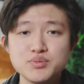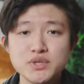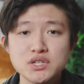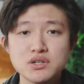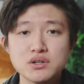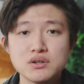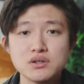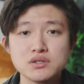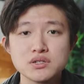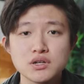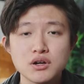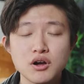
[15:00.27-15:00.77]

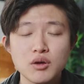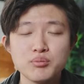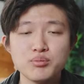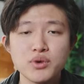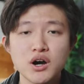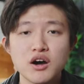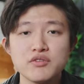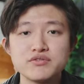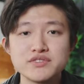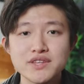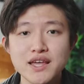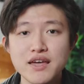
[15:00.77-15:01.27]
speakers are
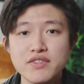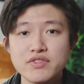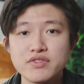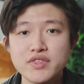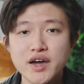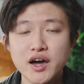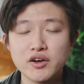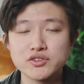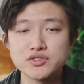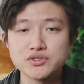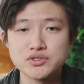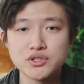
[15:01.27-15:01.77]
above
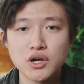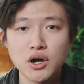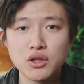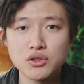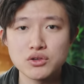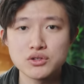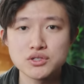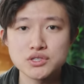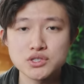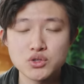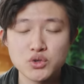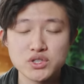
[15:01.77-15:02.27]

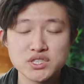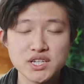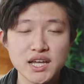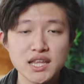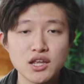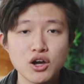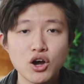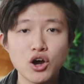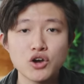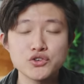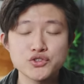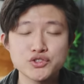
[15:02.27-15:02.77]
$10,000, so it's
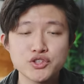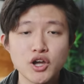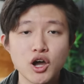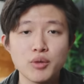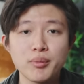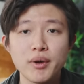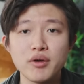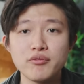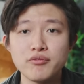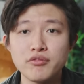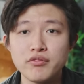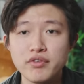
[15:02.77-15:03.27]
kind of hard to talk
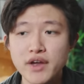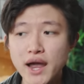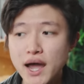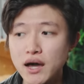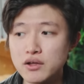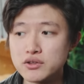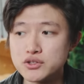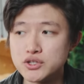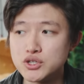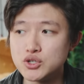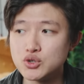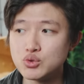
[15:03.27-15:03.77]
about
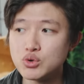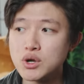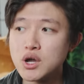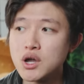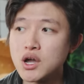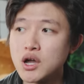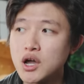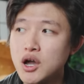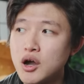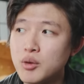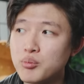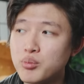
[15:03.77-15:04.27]
value,
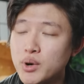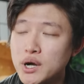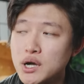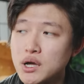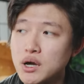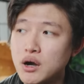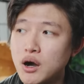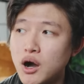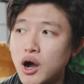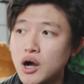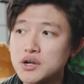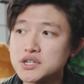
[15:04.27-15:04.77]

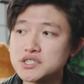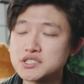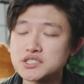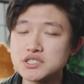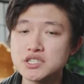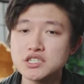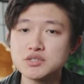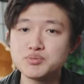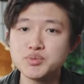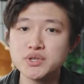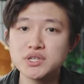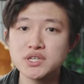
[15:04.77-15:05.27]
but
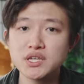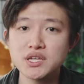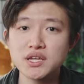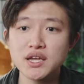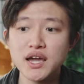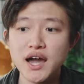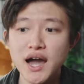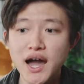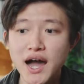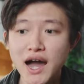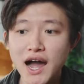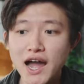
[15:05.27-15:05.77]
honestly
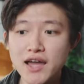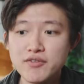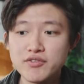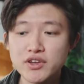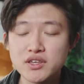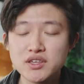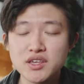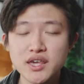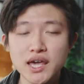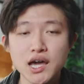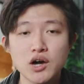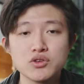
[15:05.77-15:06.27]
speaking, I've
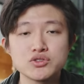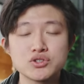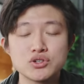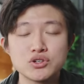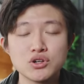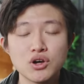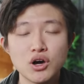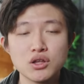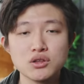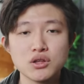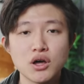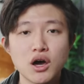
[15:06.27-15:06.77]

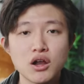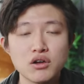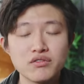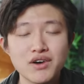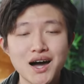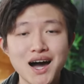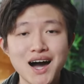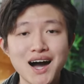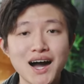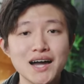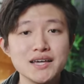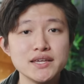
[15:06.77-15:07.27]
encountered a lot of
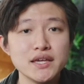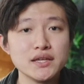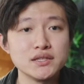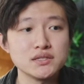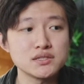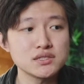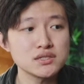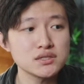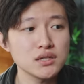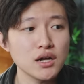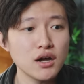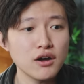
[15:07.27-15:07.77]
high-end
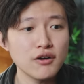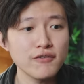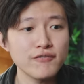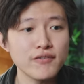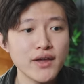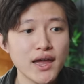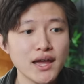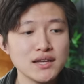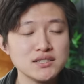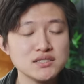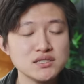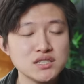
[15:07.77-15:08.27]
stuff,
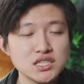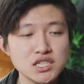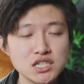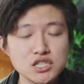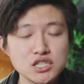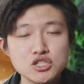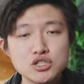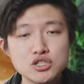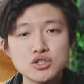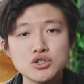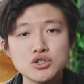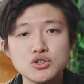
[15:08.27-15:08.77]
and
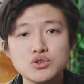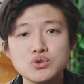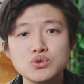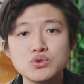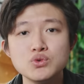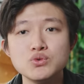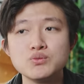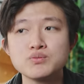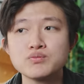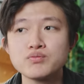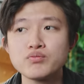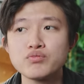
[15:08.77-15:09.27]
these
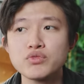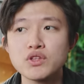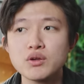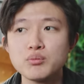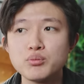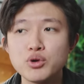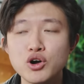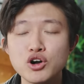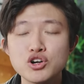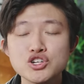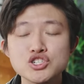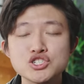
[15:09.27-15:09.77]
two
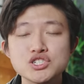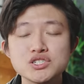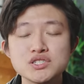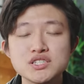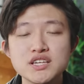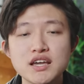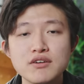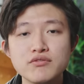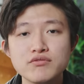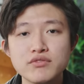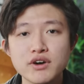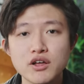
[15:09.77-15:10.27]
push
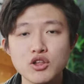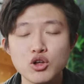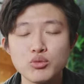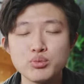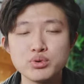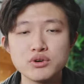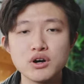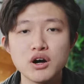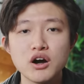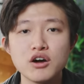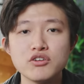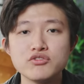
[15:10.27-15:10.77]
the
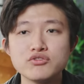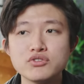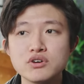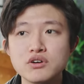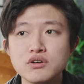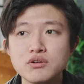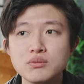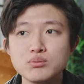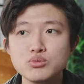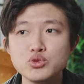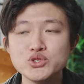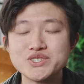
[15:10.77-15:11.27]
envelope of
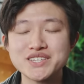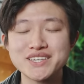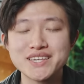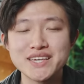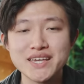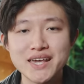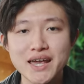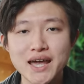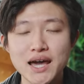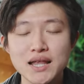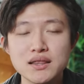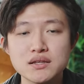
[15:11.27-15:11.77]

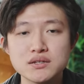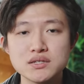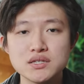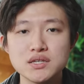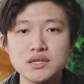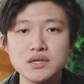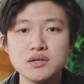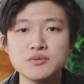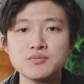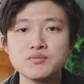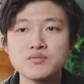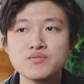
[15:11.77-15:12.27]

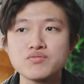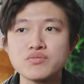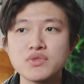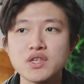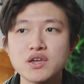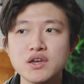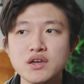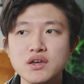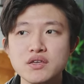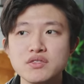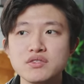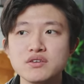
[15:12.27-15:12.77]
musicality
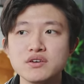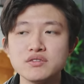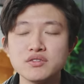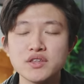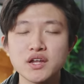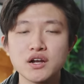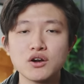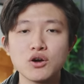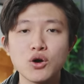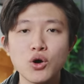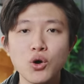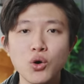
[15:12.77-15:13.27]
in
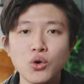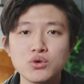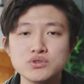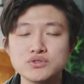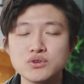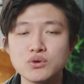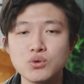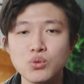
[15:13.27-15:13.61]
their own